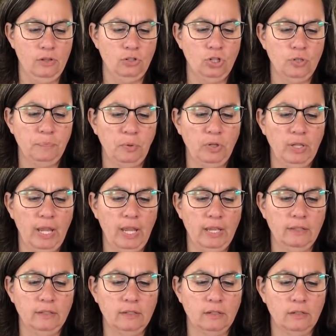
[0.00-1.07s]
Just burn the
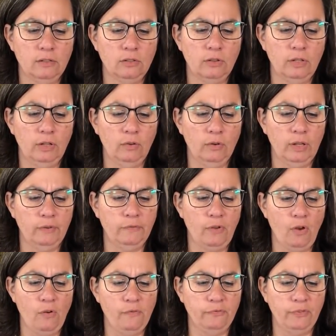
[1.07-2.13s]
ends so they don't get
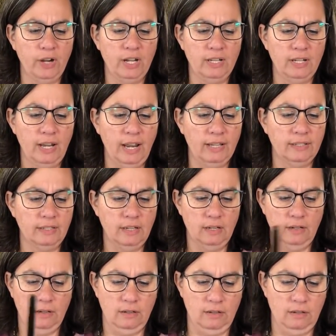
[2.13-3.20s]
all frayed and nasty.